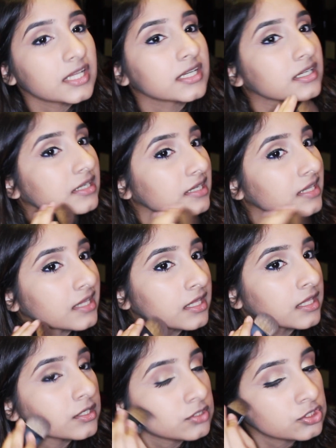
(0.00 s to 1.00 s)
like
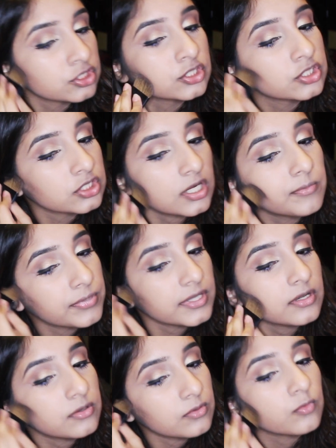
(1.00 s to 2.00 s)
itch a
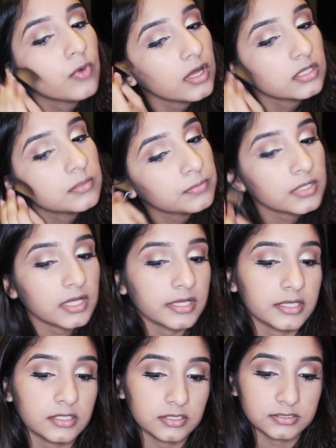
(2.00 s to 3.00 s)
bit while
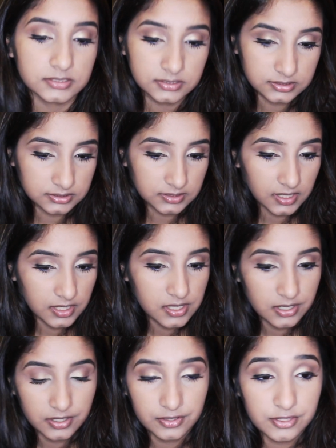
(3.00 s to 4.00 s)
applying because
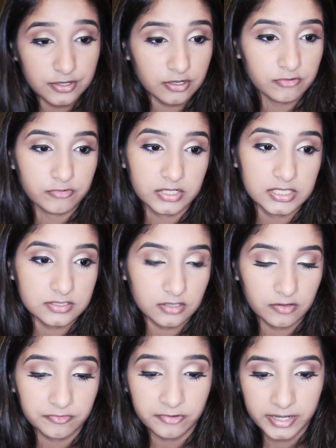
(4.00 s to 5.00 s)
they're not really
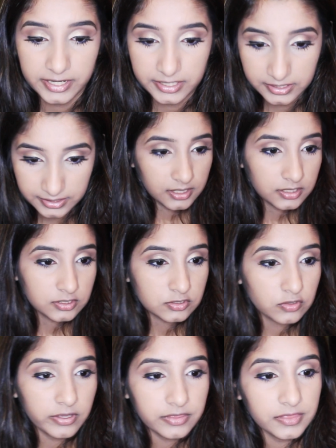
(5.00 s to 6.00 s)
soft, right?
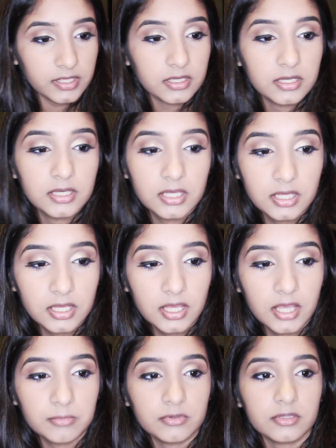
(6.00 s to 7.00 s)
So I think
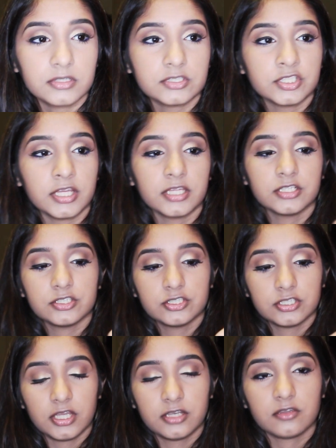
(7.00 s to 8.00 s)
I'm gonna
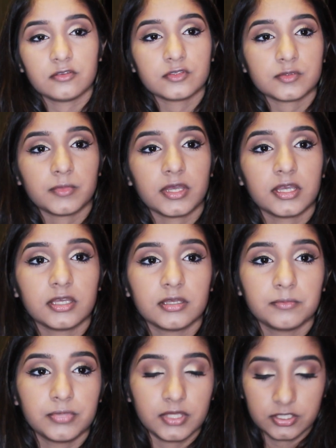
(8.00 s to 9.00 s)
change and use my
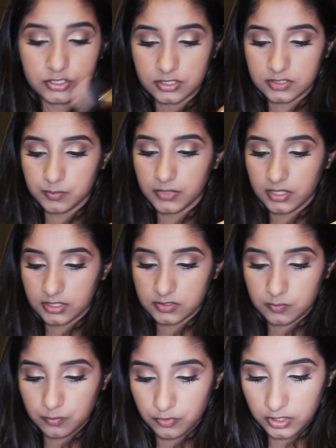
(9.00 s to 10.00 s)
Beige Cosmetics
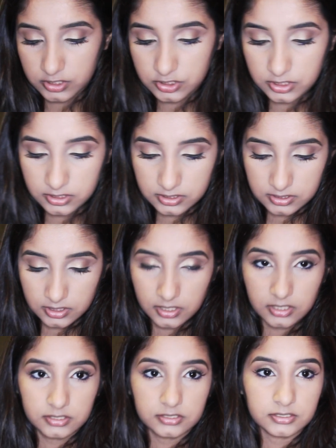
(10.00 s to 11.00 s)
brush
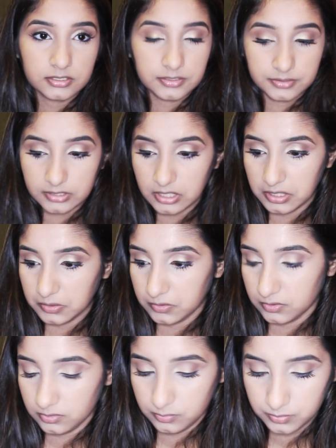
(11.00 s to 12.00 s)
instead.
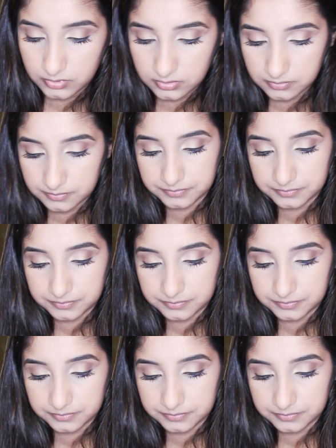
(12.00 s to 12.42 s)
Oops.